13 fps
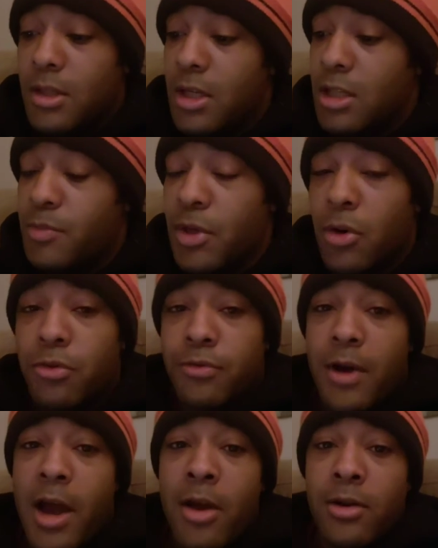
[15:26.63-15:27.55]
He has been on
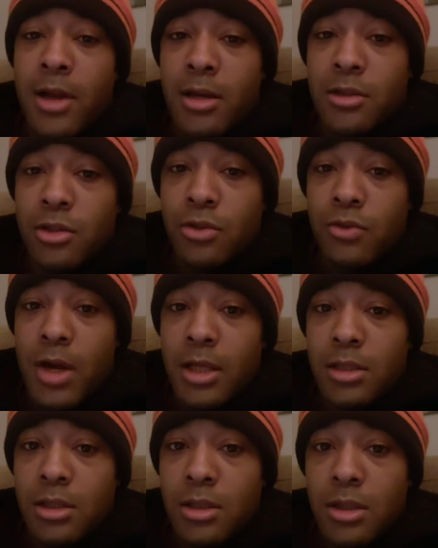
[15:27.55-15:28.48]
fire down the
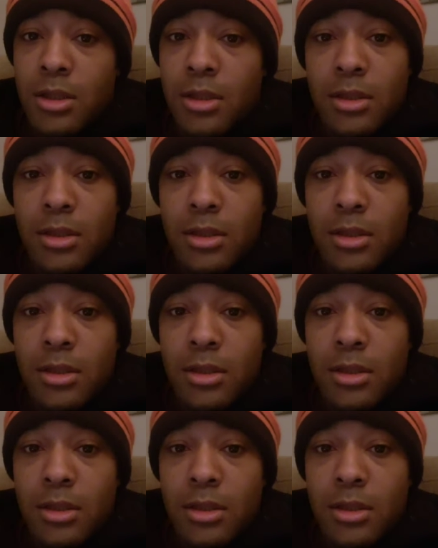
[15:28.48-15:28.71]
stretch,